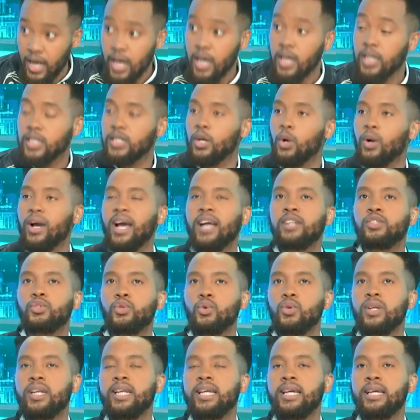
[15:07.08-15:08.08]
So, and
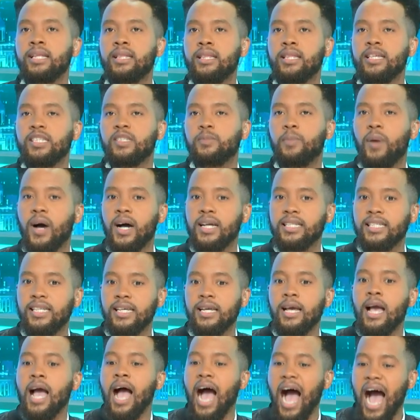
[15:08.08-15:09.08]
to lead this
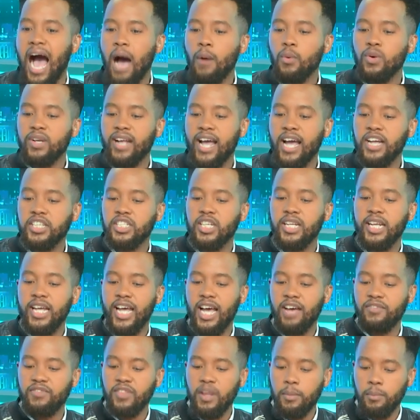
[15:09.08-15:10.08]
party, I would actually
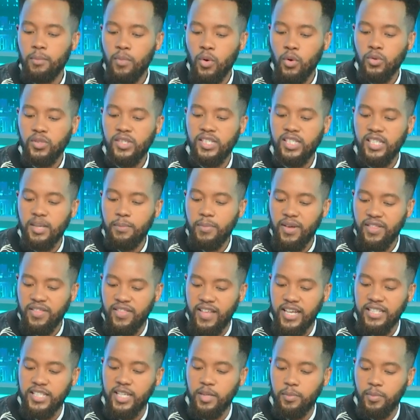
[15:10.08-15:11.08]
have the most
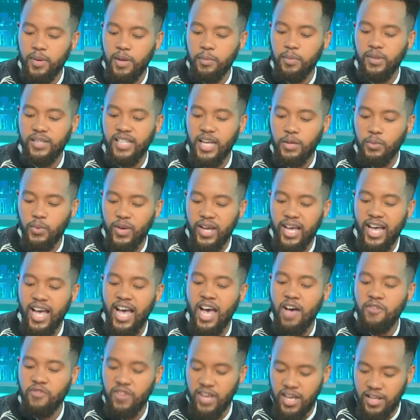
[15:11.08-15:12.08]
sympathetic people that we
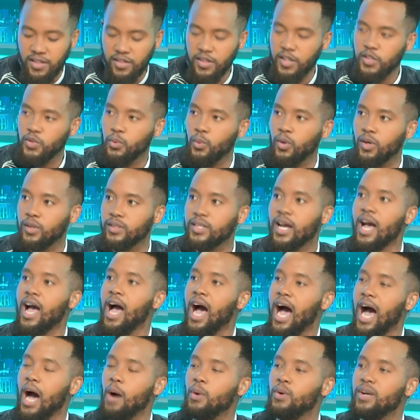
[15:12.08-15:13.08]
have in this world.
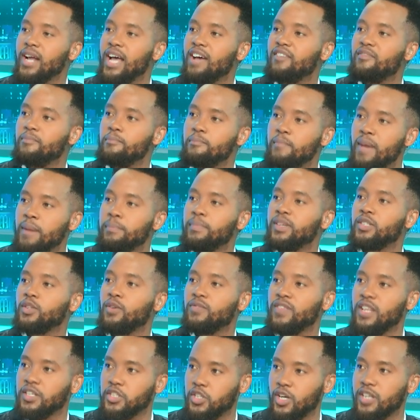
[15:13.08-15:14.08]
I would have members
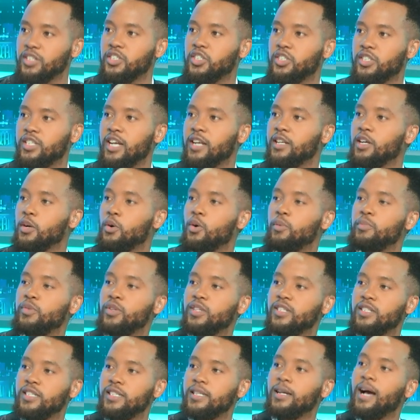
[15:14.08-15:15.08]
of the transgender
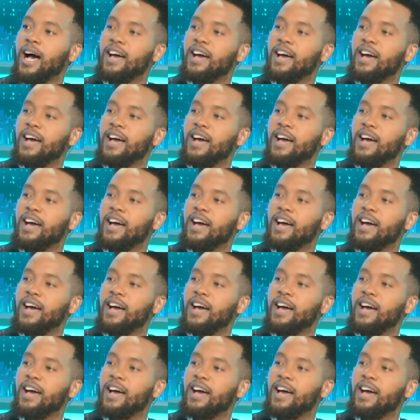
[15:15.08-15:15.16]
community.